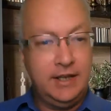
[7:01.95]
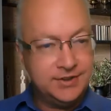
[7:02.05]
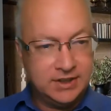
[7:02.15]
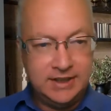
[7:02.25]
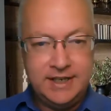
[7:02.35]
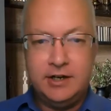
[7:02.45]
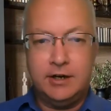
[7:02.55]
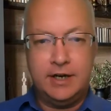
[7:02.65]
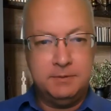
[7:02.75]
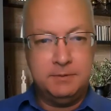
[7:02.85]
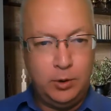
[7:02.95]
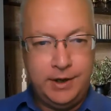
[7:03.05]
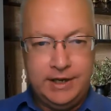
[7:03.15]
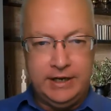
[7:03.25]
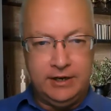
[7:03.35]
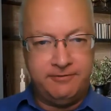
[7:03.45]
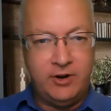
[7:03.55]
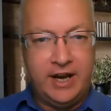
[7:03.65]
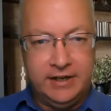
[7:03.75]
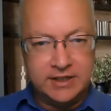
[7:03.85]
as a leader, an employee, a
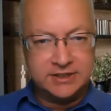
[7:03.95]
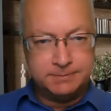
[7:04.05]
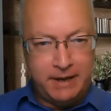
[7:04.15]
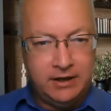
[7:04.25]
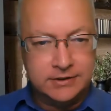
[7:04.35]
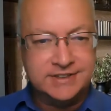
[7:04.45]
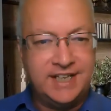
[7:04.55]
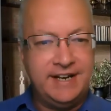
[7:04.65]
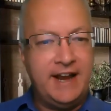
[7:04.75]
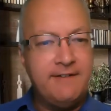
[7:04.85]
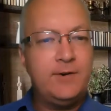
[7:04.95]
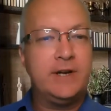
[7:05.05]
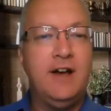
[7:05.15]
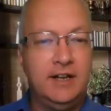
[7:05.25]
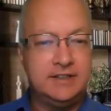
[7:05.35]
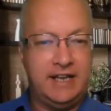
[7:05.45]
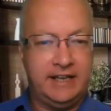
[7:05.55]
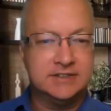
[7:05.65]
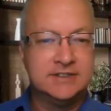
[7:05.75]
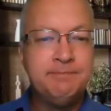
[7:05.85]
friend, a spouse, in every
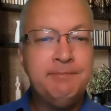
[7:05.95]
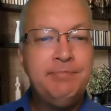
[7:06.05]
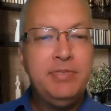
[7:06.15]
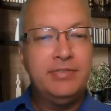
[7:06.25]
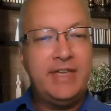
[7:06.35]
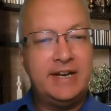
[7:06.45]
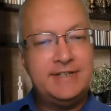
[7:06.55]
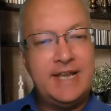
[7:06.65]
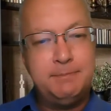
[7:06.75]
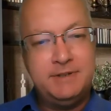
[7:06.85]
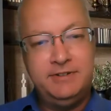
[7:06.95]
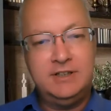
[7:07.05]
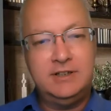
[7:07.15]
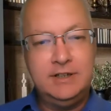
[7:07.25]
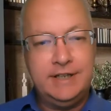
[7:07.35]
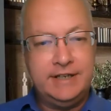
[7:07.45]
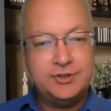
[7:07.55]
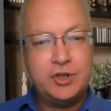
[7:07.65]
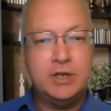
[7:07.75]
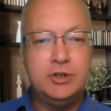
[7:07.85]
context. That adaptive learning
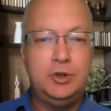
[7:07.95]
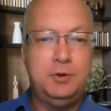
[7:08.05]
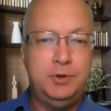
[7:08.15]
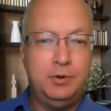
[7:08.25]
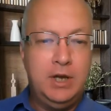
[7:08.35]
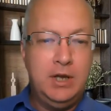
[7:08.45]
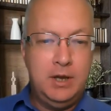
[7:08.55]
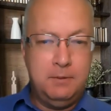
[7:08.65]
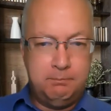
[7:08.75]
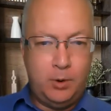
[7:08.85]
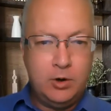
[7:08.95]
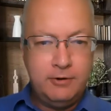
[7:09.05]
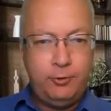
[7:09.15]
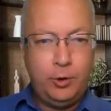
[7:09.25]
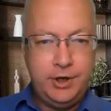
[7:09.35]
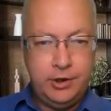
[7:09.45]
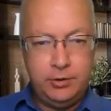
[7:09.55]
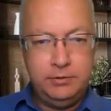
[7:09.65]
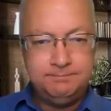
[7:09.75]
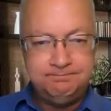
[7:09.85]
is going to do more for
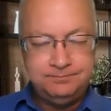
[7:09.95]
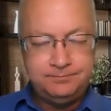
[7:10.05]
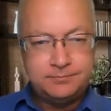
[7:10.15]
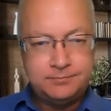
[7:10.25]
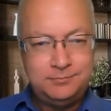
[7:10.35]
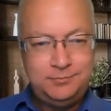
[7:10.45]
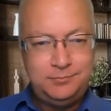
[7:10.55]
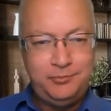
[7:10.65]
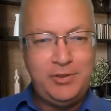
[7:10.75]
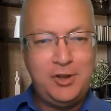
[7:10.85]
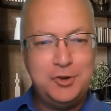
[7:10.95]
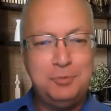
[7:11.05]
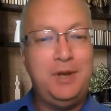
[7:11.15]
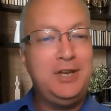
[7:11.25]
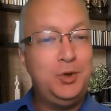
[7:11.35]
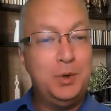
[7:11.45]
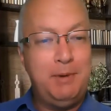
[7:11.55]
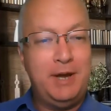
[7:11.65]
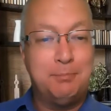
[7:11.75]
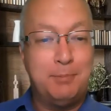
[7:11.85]
you to make you a
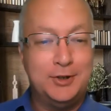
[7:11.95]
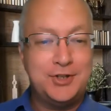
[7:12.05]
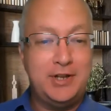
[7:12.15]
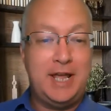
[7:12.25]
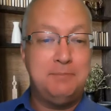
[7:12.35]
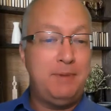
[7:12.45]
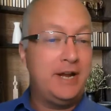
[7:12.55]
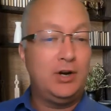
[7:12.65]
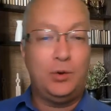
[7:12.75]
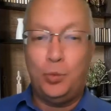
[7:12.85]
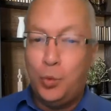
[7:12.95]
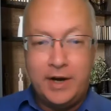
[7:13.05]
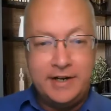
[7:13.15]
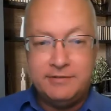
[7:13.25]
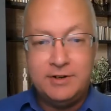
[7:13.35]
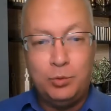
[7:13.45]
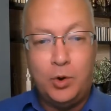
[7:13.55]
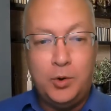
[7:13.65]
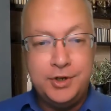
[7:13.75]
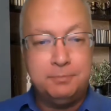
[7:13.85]
better person and better at whatever
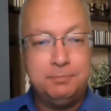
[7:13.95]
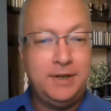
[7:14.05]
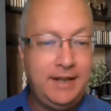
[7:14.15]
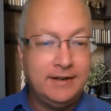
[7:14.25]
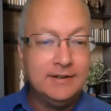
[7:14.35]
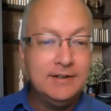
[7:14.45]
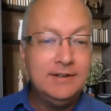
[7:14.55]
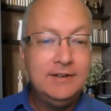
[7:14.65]
role you're playing